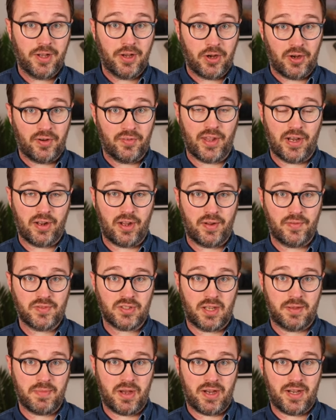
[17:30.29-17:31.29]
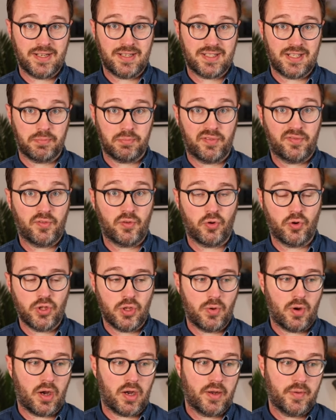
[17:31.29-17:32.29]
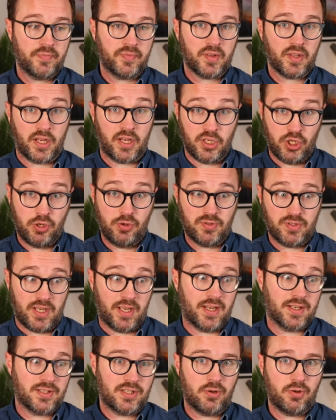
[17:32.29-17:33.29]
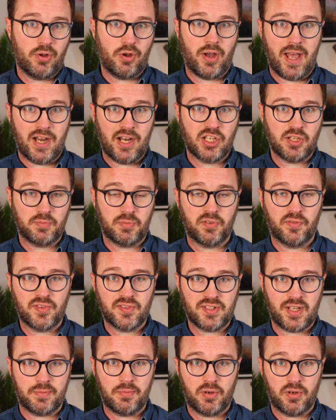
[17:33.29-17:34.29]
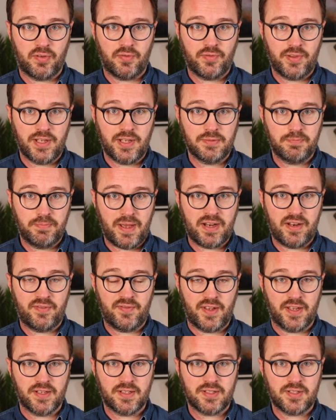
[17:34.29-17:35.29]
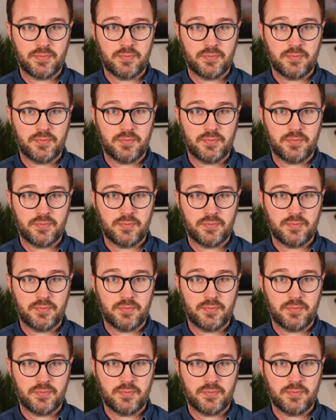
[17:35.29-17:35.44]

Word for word: of the Lifetime ISA before you are and use it until you're eligible for some of these benefits.